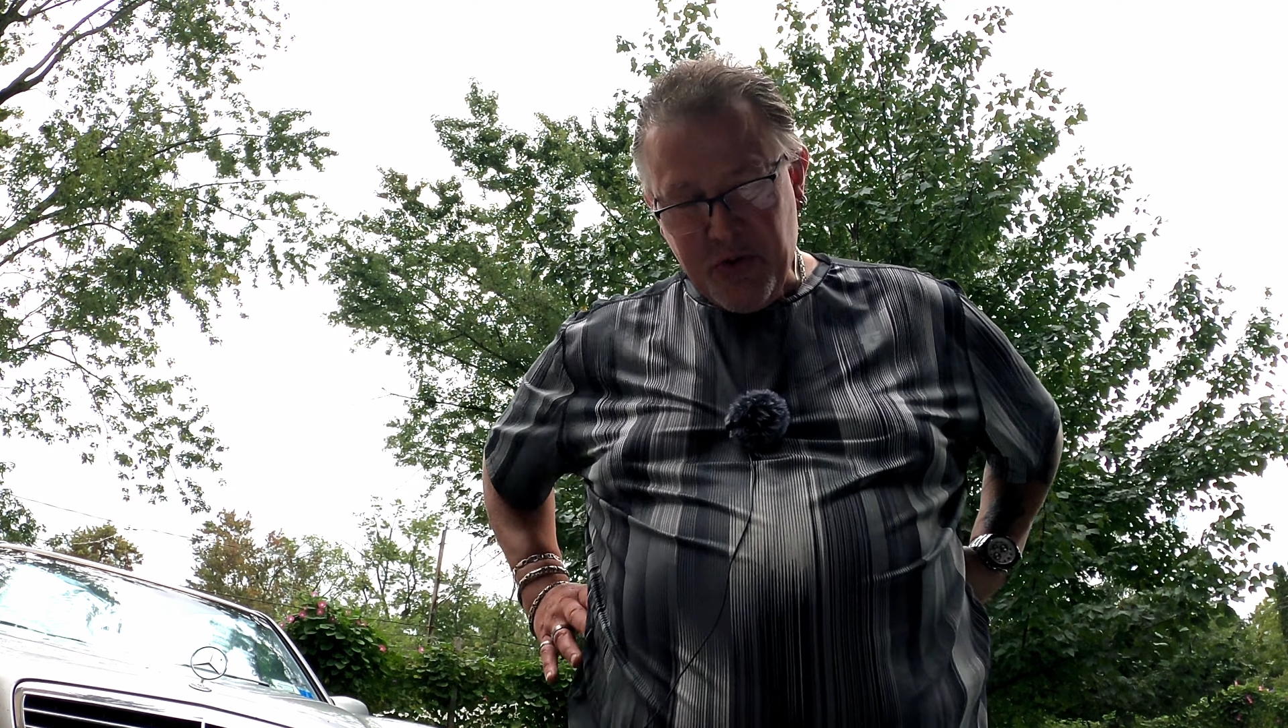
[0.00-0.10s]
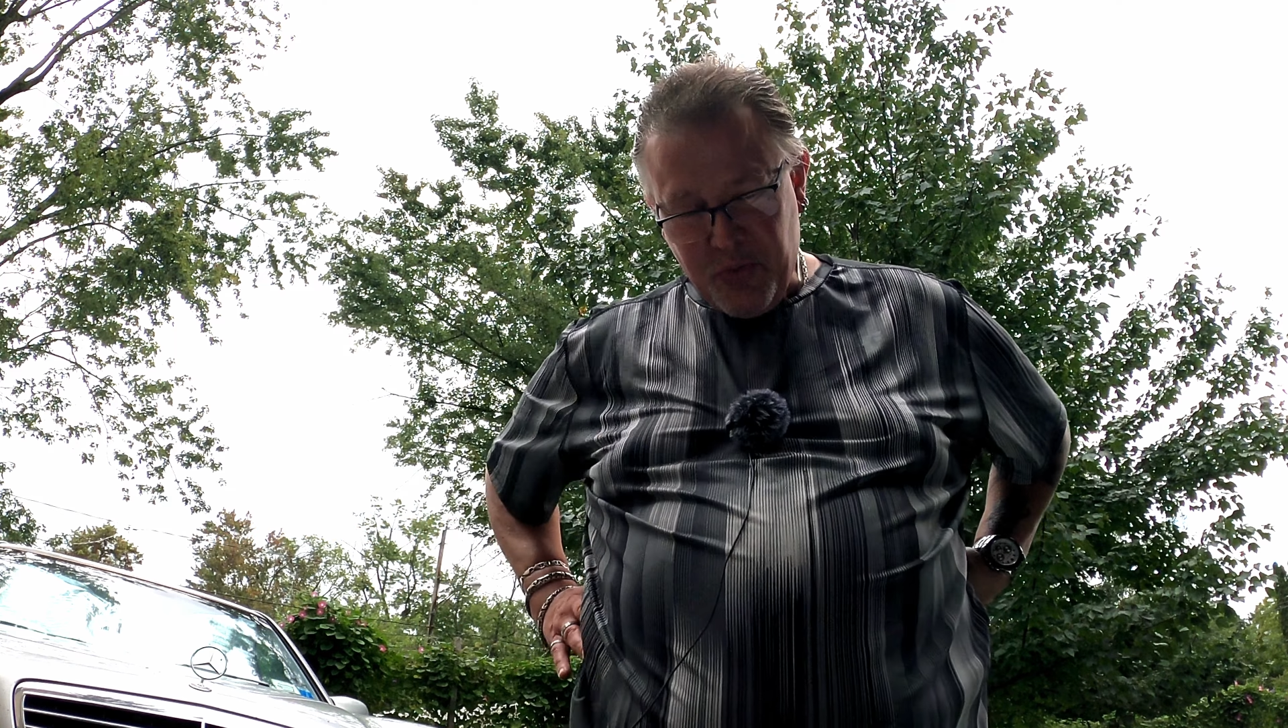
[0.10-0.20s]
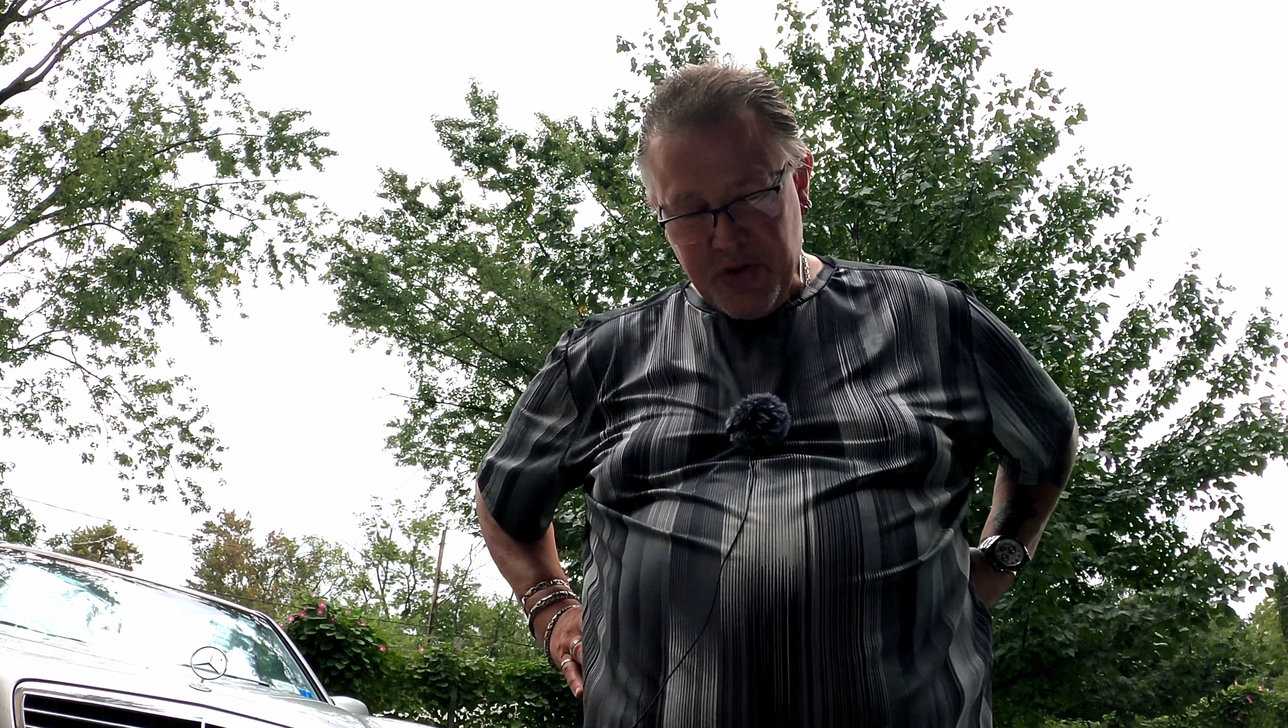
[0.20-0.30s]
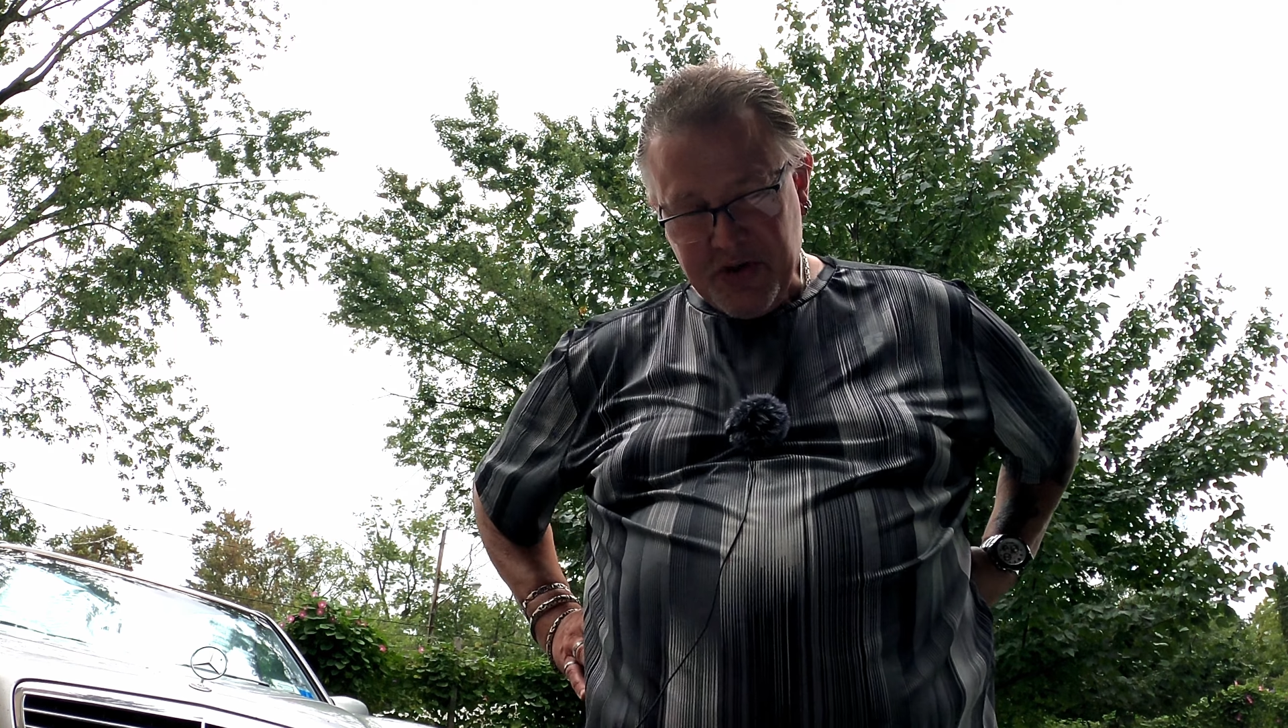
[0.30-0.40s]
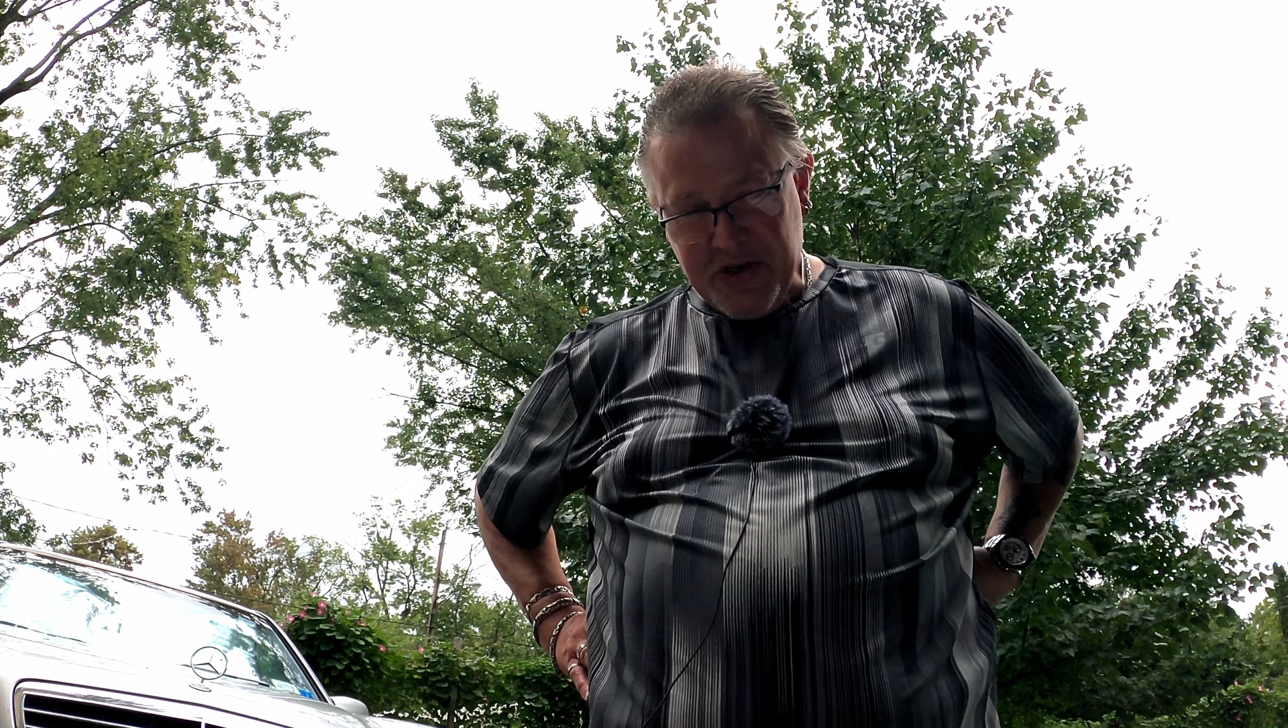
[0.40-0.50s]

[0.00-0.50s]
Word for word: the ones